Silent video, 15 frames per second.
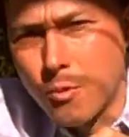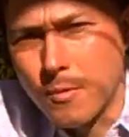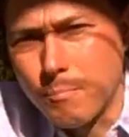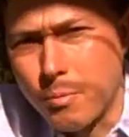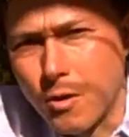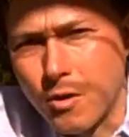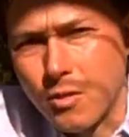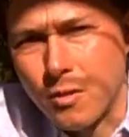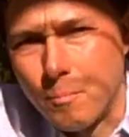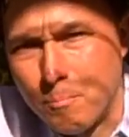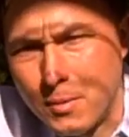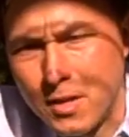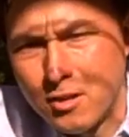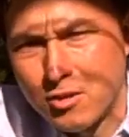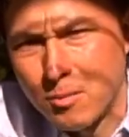important part of the
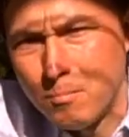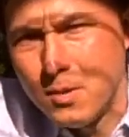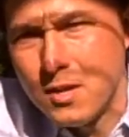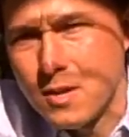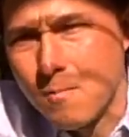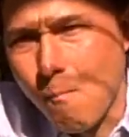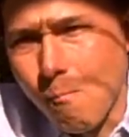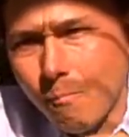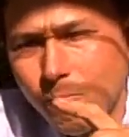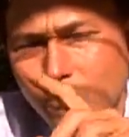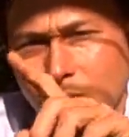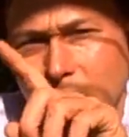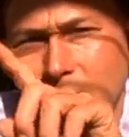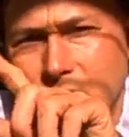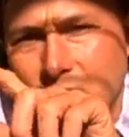beet to me
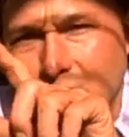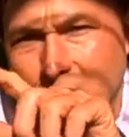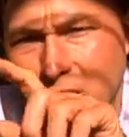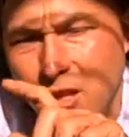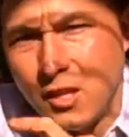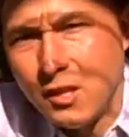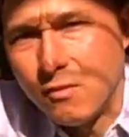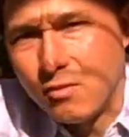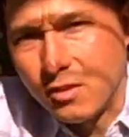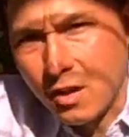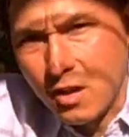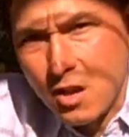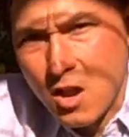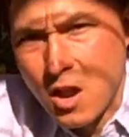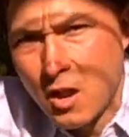is the
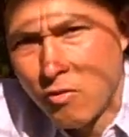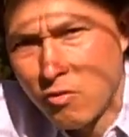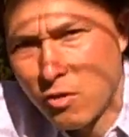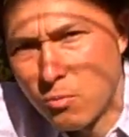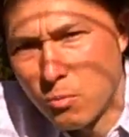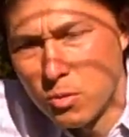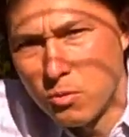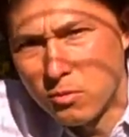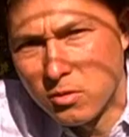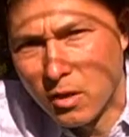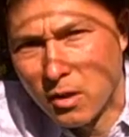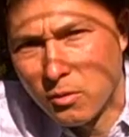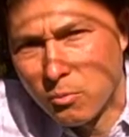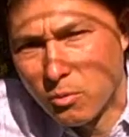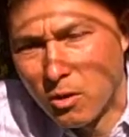leaves and not the
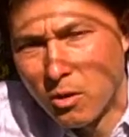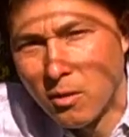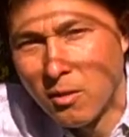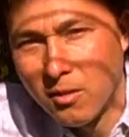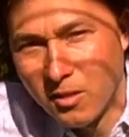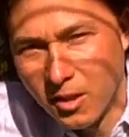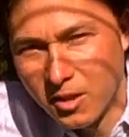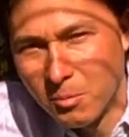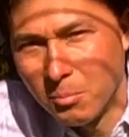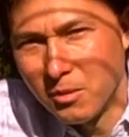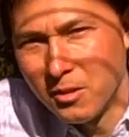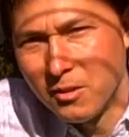root, as we're all led to